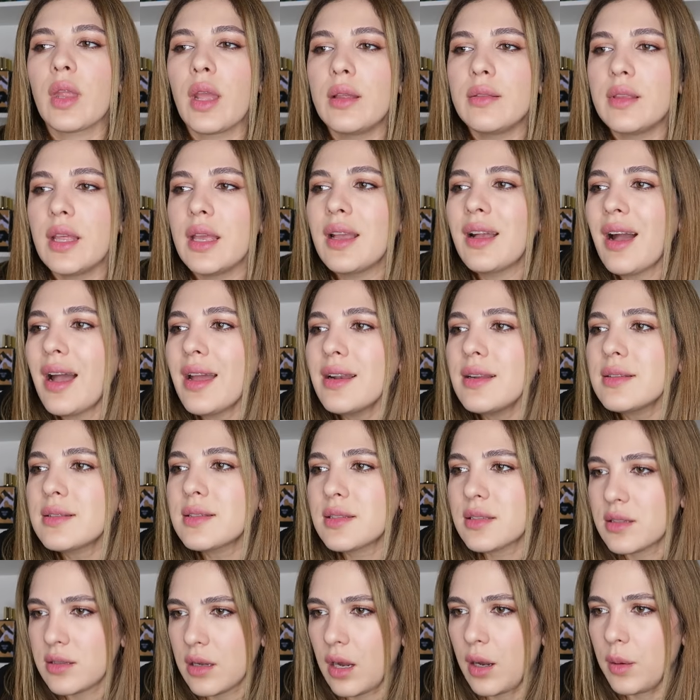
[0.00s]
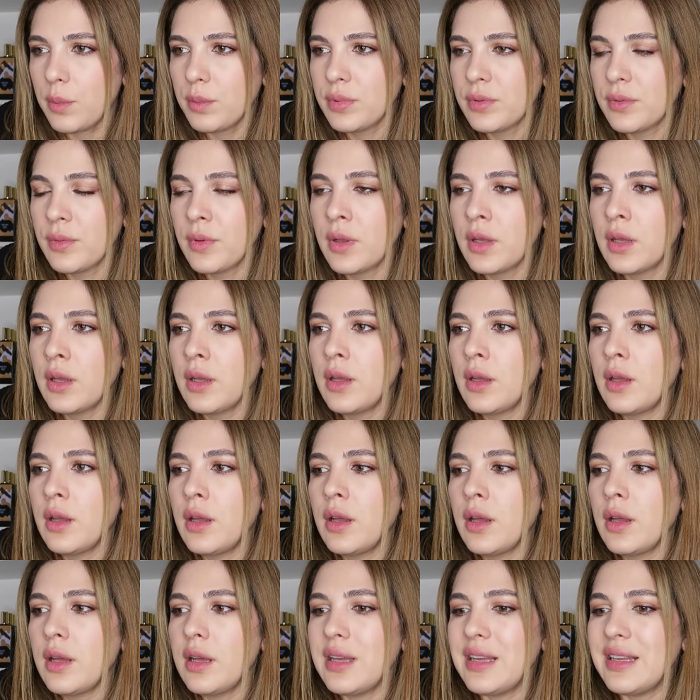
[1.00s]
and they kind of stop
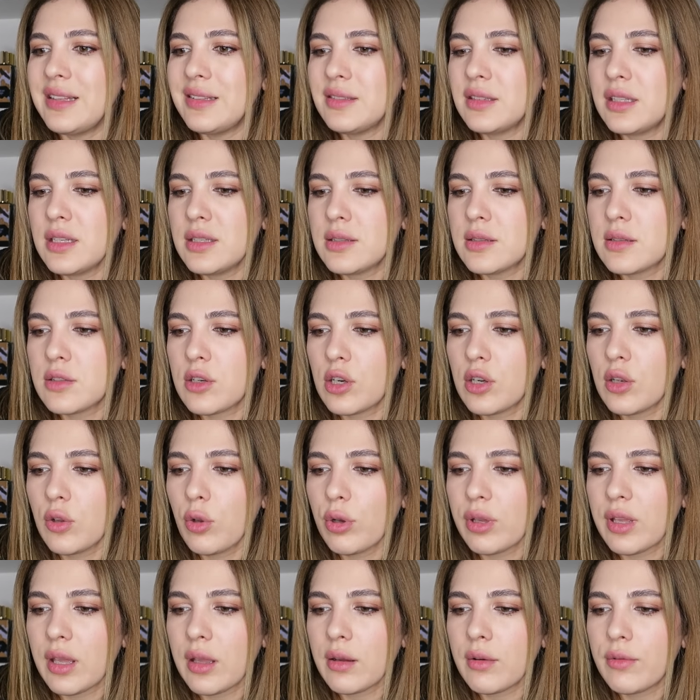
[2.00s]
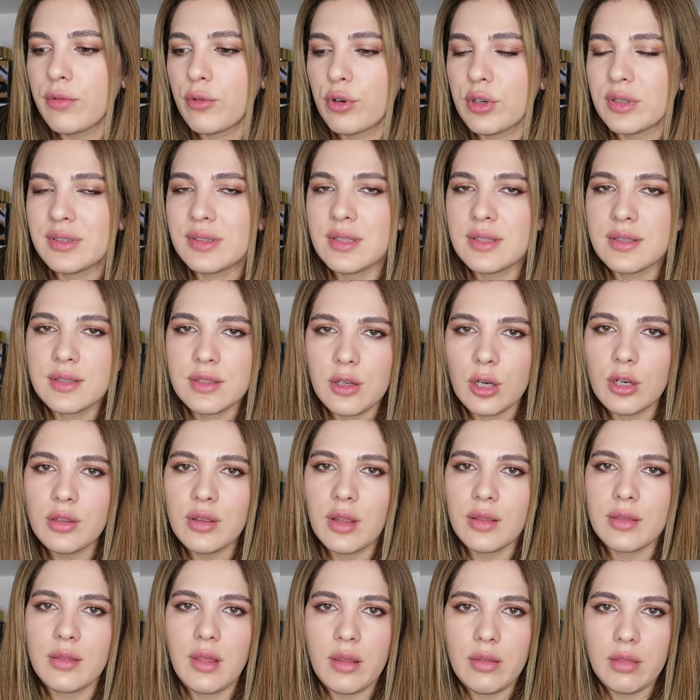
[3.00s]
and they start looking for a
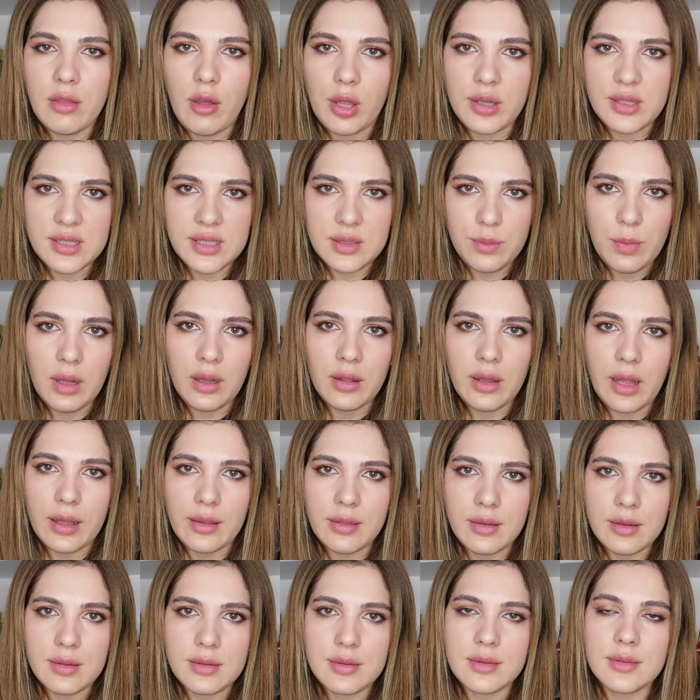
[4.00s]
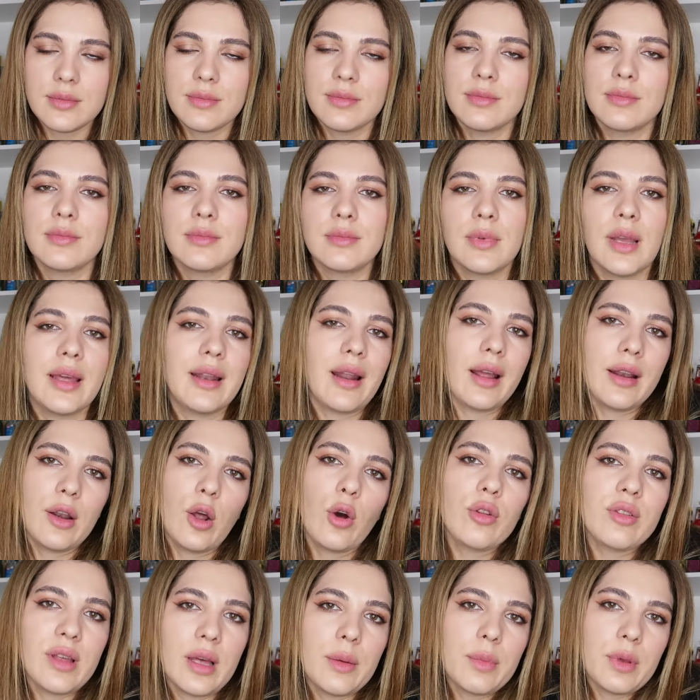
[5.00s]
dessert that they thought smelled like this. And I
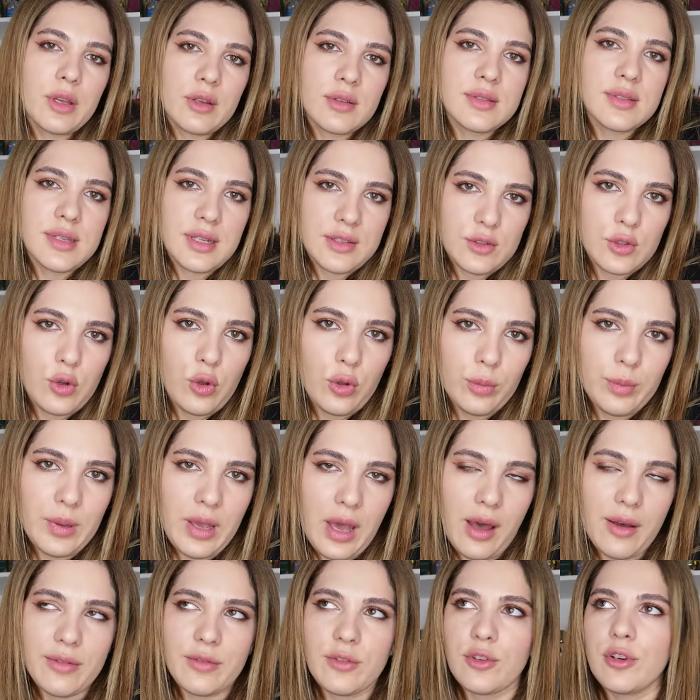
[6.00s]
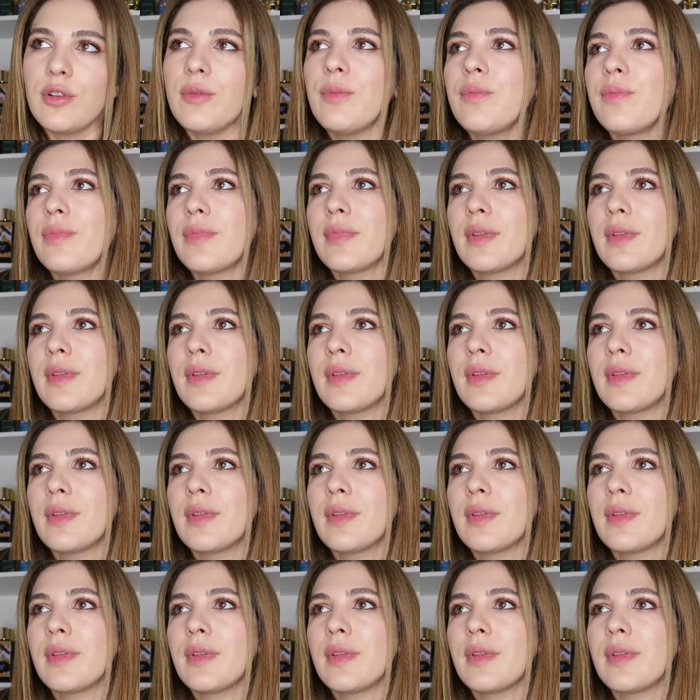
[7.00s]
know that because they told me after,